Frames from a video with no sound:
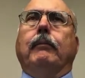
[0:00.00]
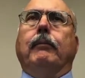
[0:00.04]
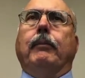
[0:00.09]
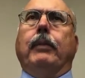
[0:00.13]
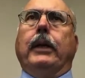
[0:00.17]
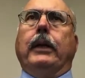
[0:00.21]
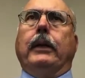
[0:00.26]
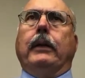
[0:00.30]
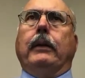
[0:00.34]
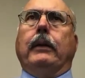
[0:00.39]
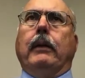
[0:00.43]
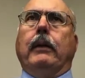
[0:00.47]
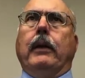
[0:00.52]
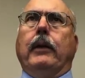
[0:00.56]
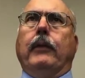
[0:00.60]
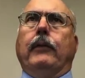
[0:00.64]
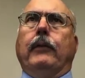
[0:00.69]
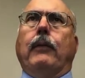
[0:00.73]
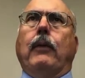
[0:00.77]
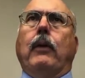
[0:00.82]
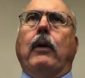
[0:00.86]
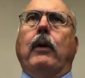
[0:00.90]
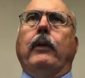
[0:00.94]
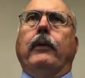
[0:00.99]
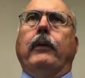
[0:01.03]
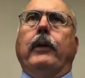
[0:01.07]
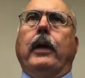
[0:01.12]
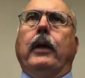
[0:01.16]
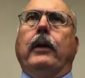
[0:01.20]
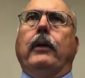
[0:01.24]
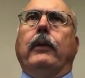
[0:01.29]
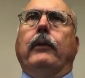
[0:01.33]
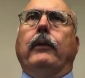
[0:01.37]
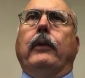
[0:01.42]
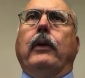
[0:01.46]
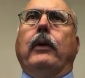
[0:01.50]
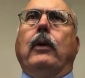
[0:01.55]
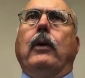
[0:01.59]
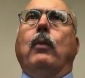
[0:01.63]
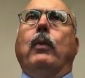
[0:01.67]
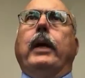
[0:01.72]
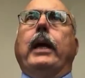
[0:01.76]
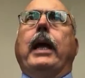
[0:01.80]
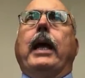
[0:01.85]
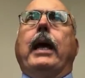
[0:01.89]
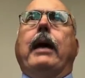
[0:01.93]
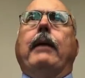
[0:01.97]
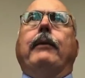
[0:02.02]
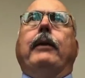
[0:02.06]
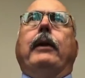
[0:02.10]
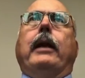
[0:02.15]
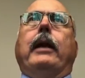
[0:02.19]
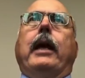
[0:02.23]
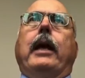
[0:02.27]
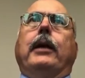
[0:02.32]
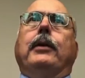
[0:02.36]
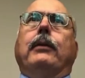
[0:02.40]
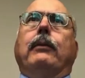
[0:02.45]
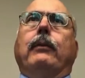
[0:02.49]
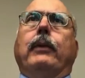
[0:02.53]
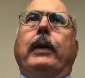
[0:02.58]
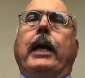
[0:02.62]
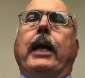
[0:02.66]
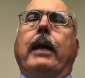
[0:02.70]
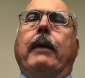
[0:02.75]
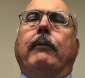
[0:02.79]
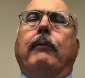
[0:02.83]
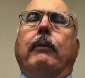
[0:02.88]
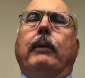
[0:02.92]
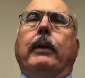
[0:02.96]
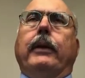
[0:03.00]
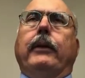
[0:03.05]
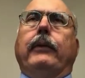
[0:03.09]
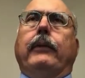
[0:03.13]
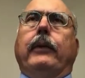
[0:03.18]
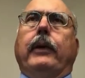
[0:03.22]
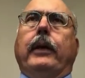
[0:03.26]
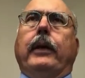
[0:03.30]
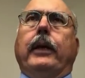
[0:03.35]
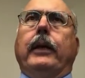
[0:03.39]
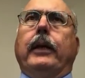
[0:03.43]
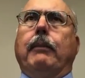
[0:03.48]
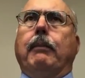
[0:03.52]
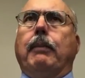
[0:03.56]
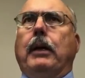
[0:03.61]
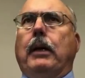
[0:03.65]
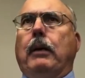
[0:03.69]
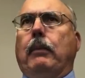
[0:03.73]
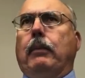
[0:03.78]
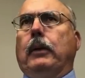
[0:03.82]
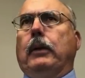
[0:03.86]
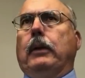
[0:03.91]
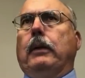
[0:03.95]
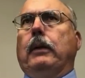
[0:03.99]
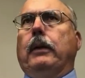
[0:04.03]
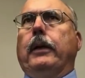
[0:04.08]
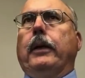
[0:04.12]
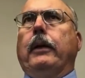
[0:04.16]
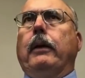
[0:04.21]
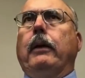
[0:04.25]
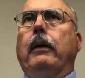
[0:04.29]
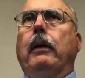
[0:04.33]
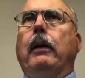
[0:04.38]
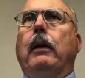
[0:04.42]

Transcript: but as far as the others go, we haven't actually we haven't released anything publicly